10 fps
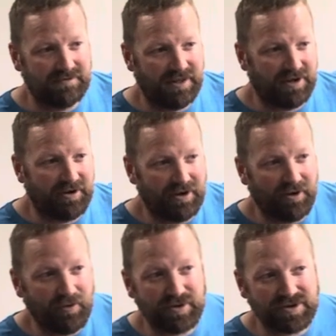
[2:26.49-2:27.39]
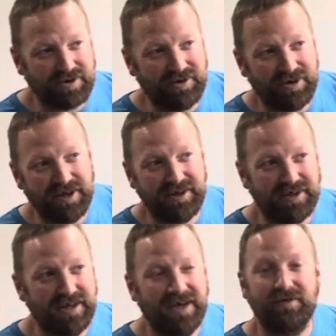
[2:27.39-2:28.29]
it almost,
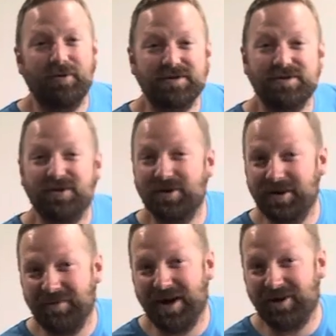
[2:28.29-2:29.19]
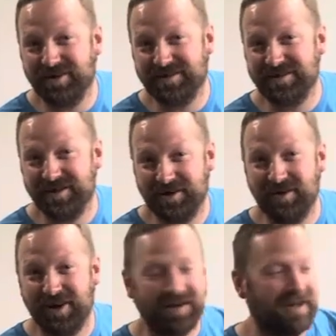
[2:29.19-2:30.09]
if it wasn't so good, it might hurt to
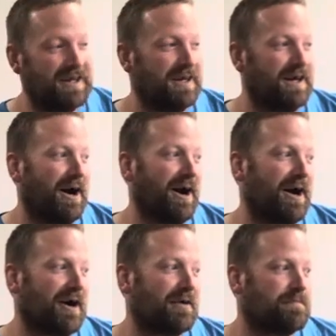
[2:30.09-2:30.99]
admit it. I